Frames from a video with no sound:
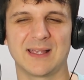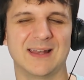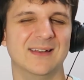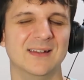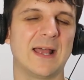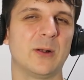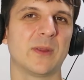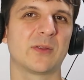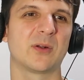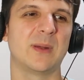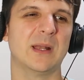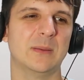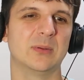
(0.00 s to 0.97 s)
And I don't think there
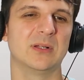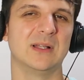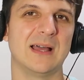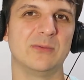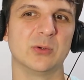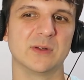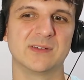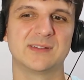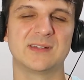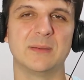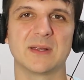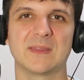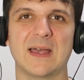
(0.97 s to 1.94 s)
are many people alive who can
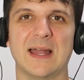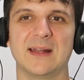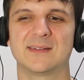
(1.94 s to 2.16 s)
stomach that.